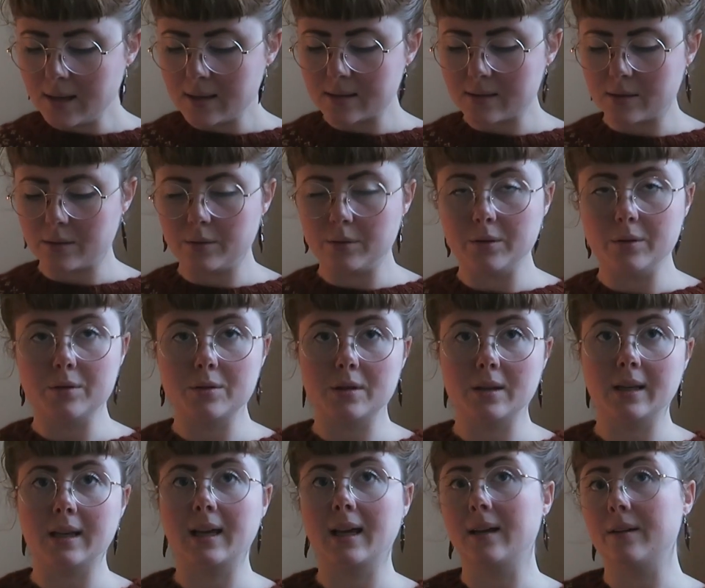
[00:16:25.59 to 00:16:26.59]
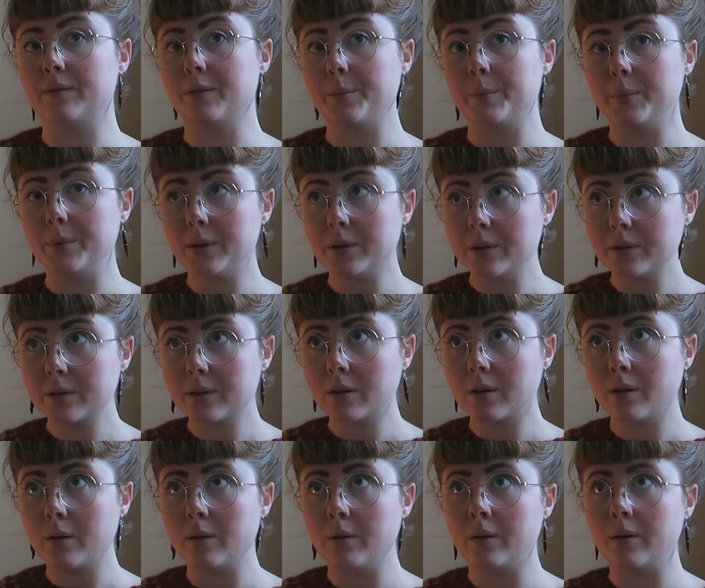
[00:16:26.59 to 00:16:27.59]
So usually kind of a
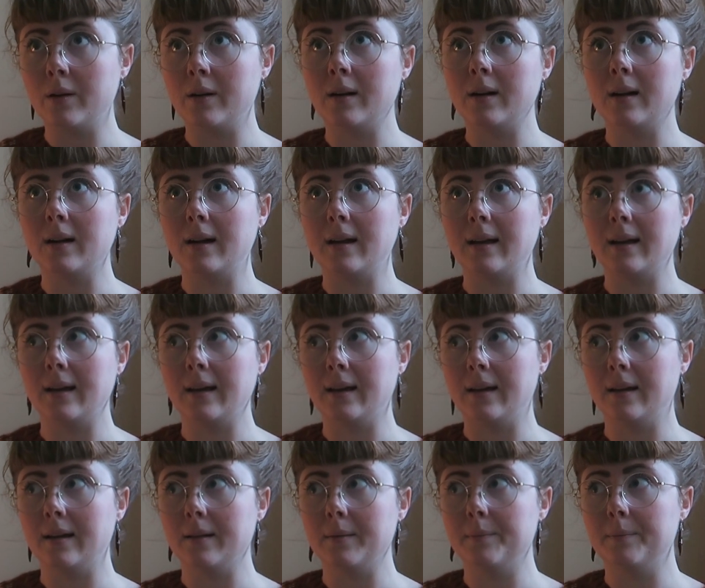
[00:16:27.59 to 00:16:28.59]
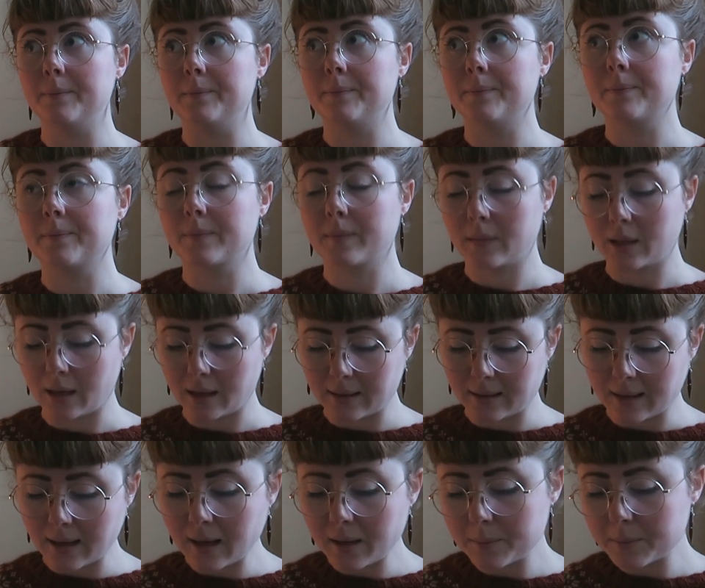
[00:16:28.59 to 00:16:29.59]
book or a
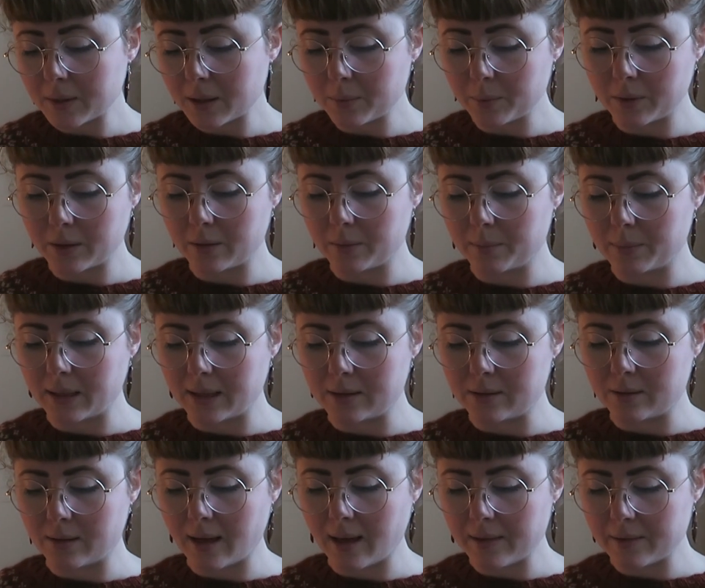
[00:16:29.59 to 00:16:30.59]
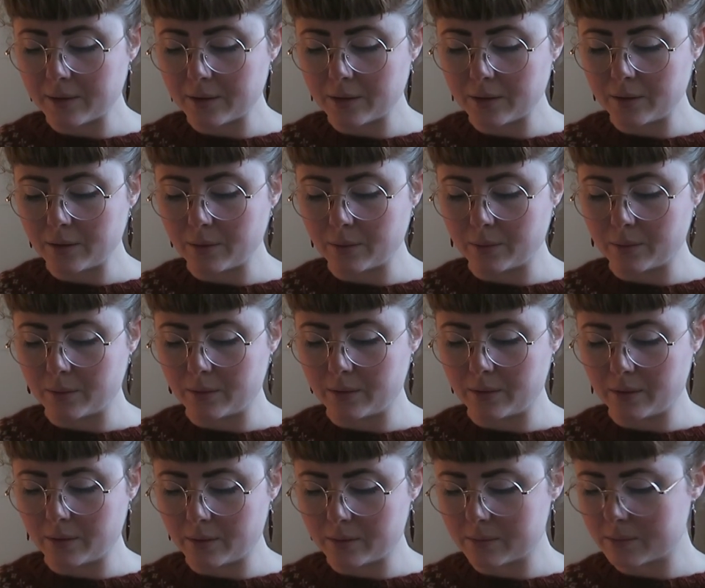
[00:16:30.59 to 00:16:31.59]
game that we can play together, or
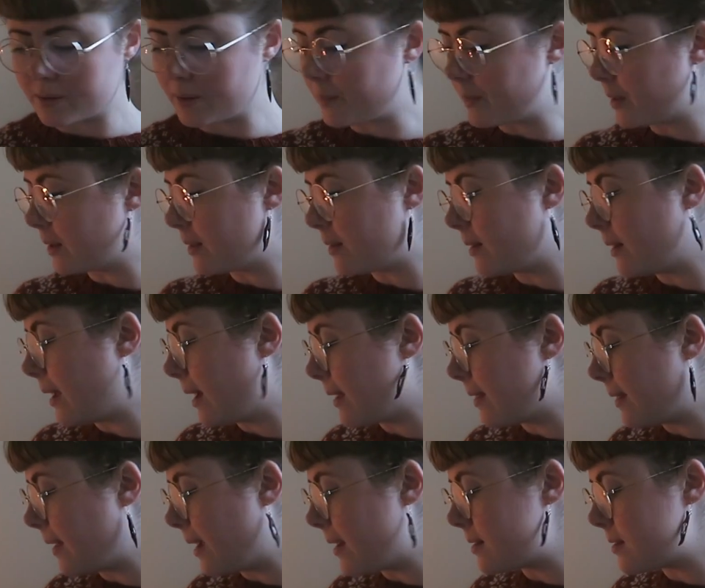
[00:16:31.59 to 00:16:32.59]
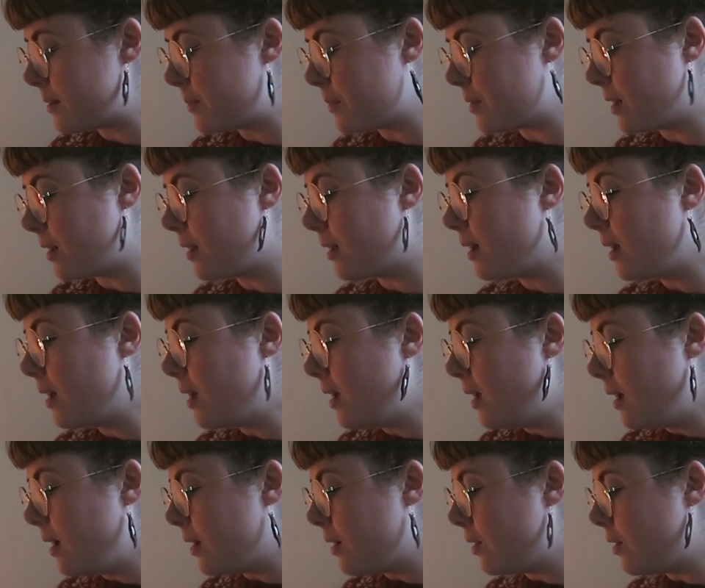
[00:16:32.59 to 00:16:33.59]
you know, something like that, something
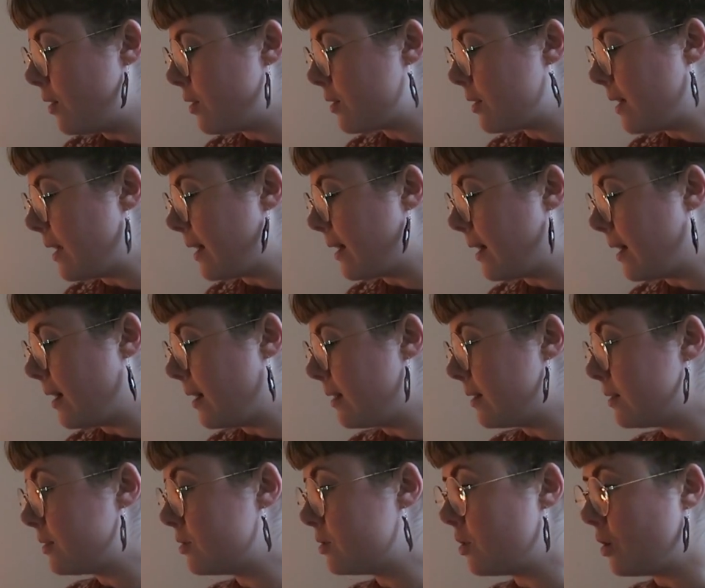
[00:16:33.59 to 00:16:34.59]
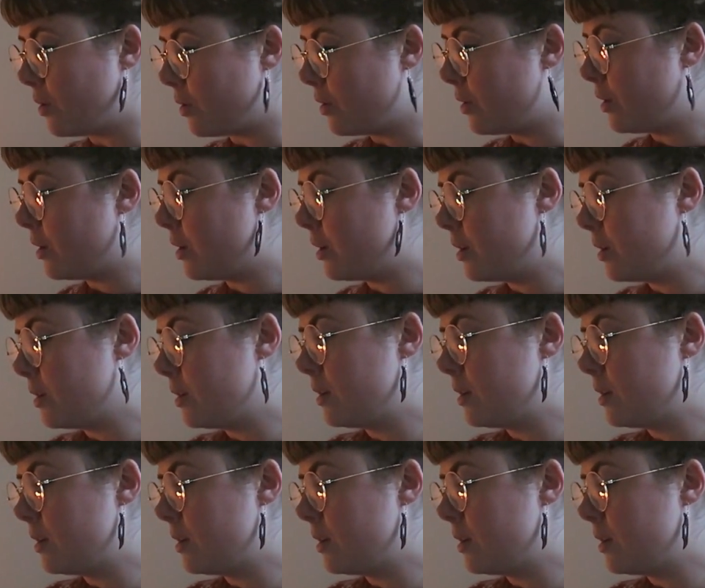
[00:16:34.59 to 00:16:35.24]
not like a toy.